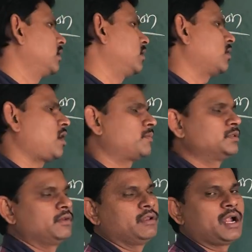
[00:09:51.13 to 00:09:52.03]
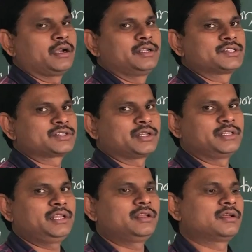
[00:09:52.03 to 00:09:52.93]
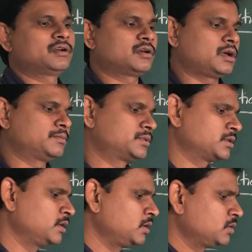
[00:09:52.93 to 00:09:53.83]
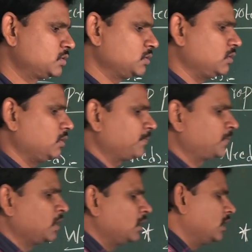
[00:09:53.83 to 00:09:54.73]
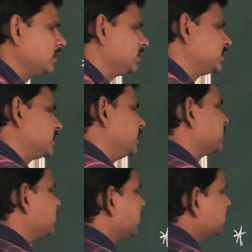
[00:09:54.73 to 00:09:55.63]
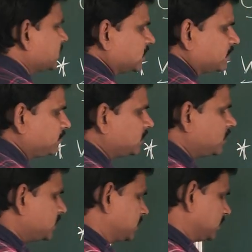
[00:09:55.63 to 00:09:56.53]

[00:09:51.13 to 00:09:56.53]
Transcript: crops. They will not destroy the crops. So these insects and birds